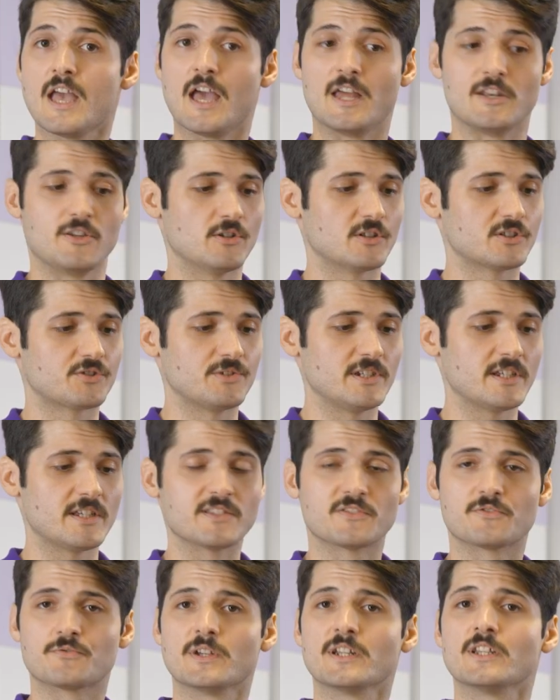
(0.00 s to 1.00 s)
and your drink
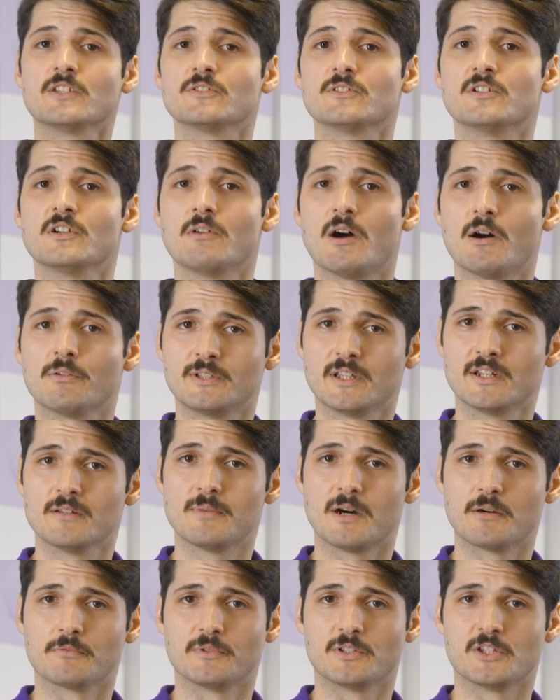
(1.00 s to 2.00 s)
is ready to go out and
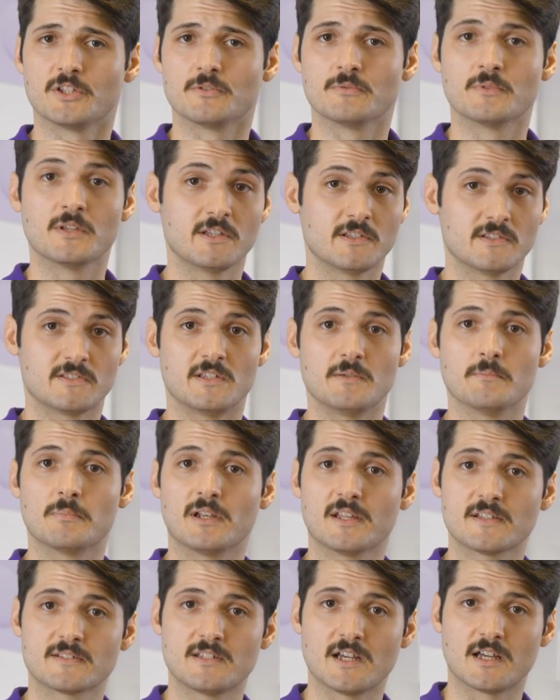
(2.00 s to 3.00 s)
about with you.
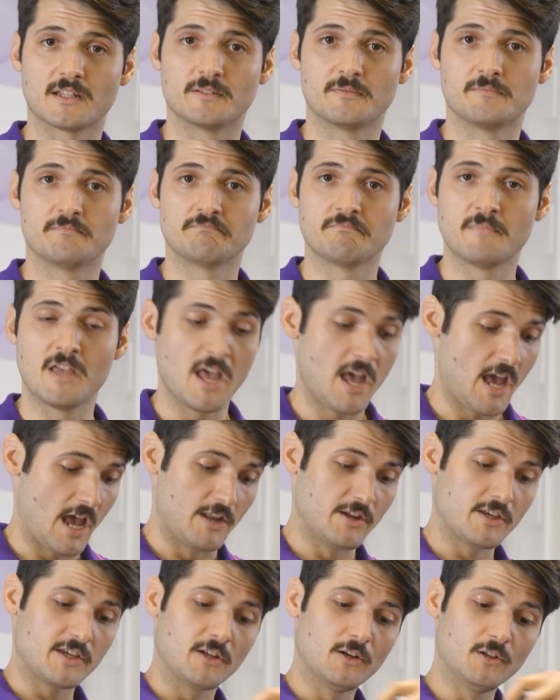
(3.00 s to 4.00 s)
Simple as that.
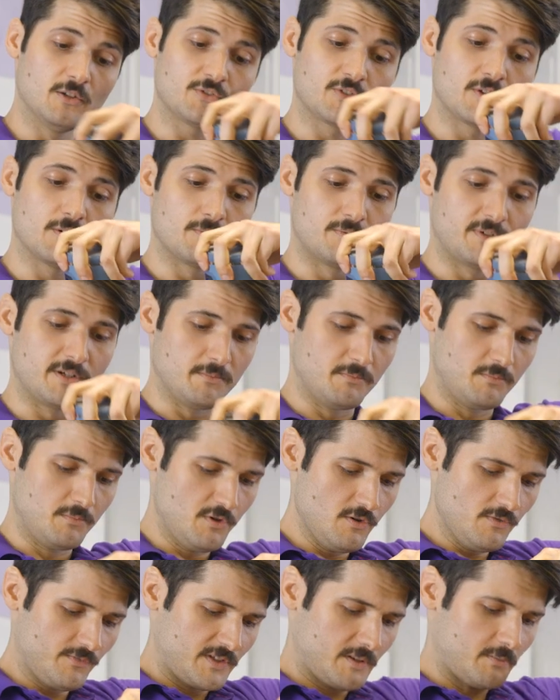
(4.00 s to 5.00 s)
And you can also
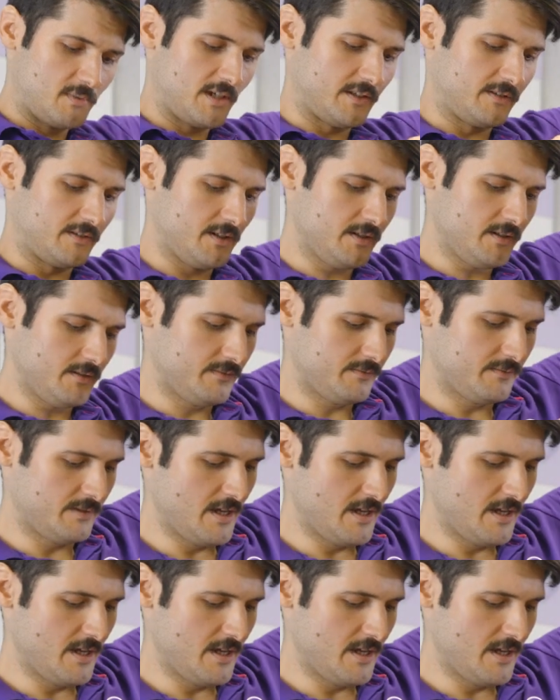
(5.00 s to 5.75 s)
remove the blender